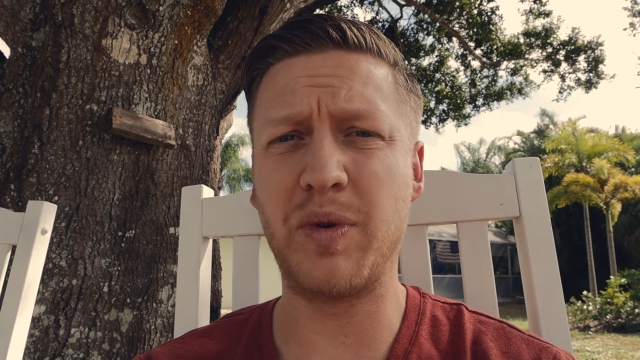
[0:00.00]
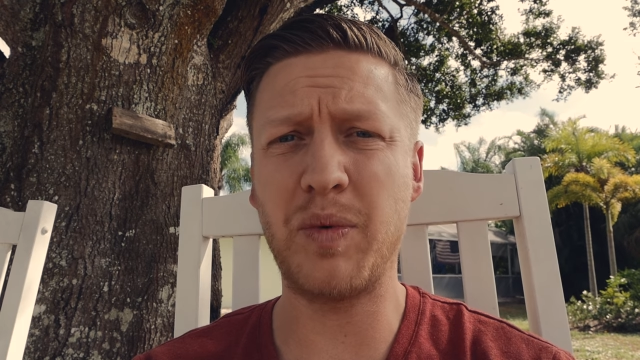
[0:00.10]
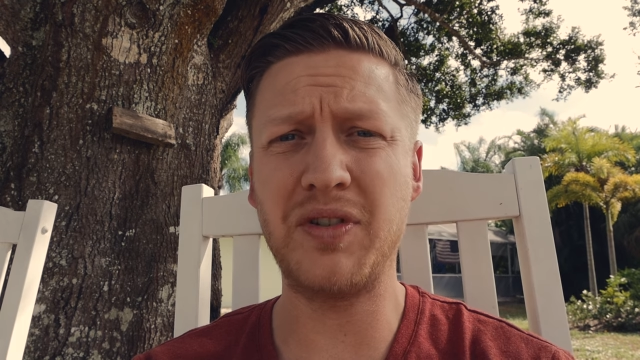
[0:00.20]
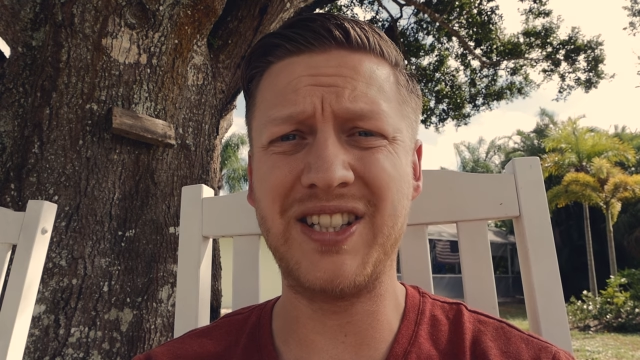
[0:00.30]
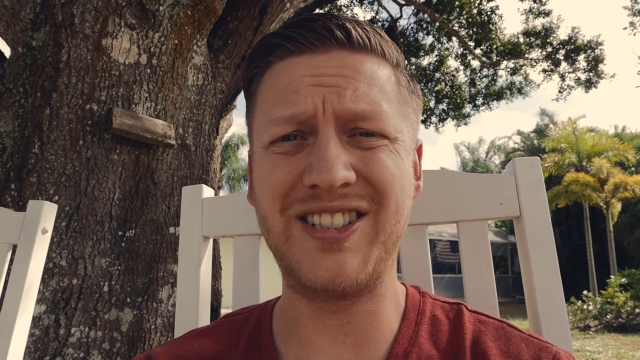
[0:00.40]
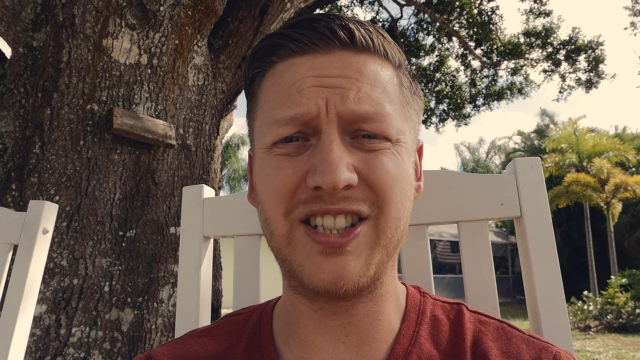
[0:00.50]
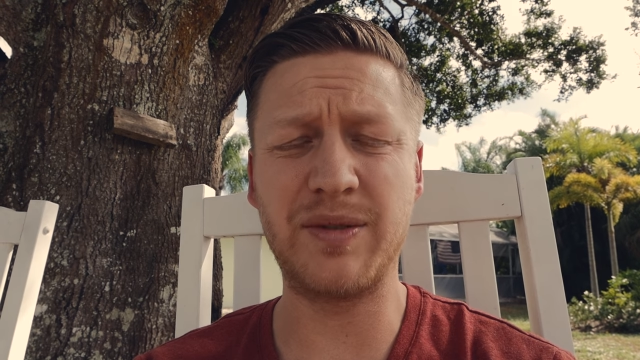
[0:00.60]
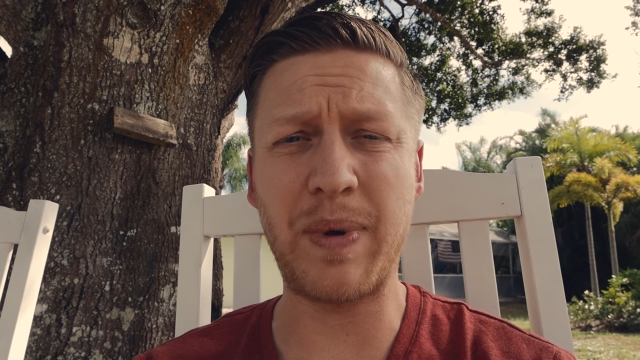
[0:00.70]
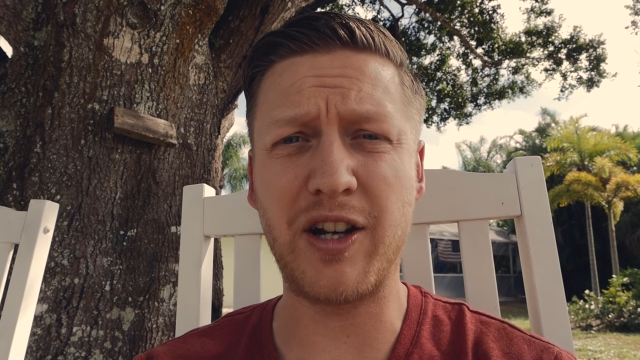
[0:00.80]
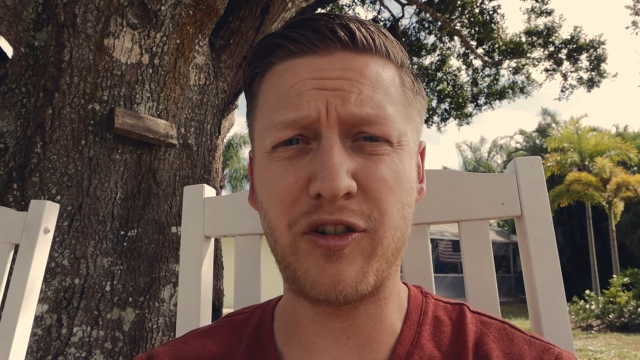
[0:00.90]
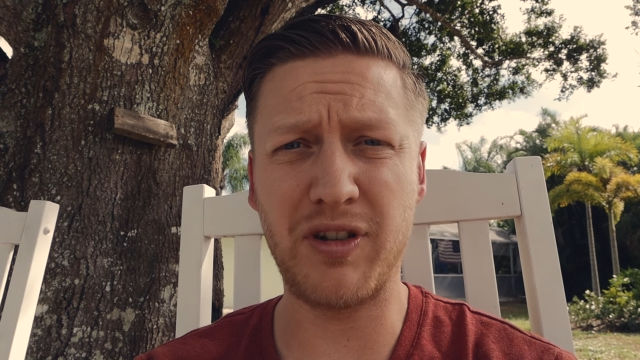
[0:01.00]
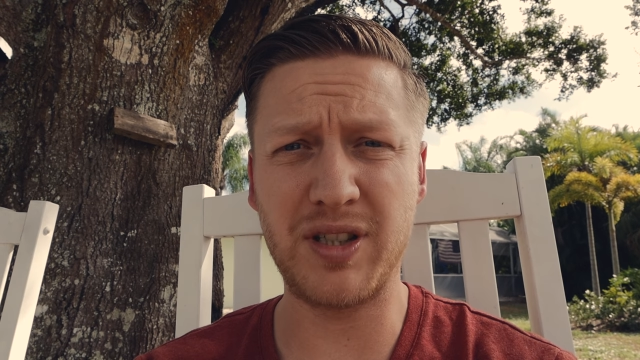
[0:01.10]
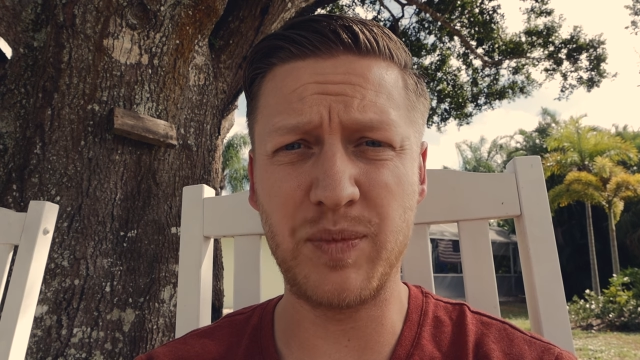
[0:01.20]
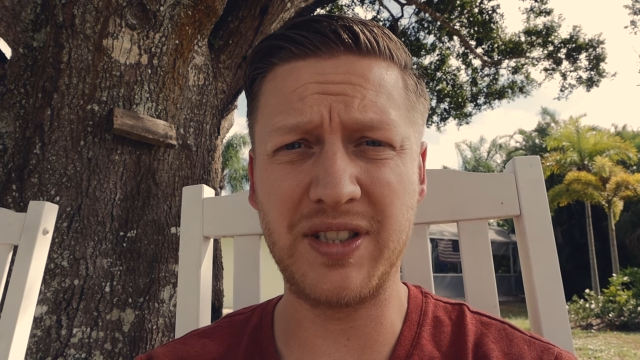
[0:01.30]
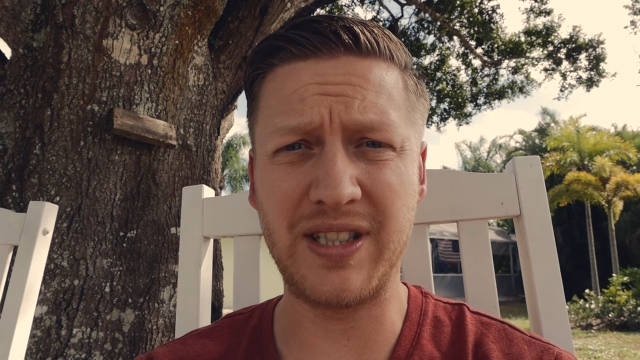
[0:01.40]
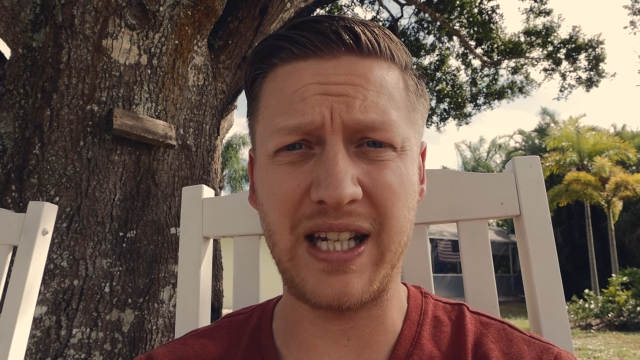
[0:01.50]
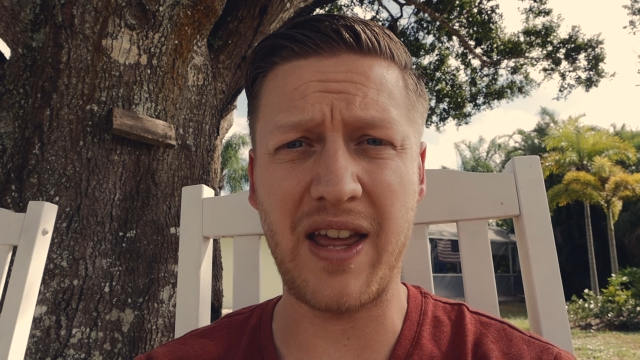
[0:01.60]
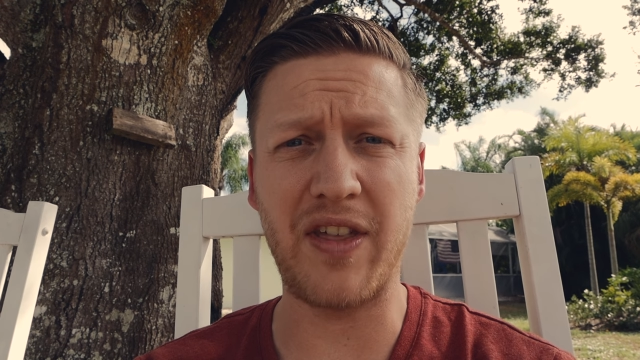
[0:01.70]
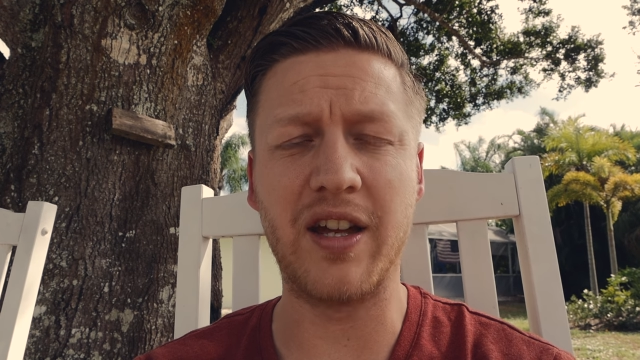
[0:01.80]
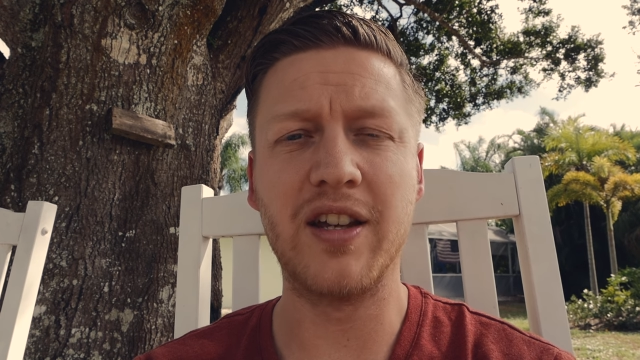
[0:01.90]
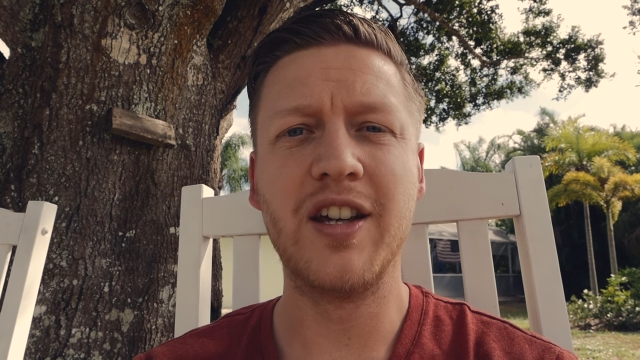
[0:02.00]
We wanted to spend Christmas together,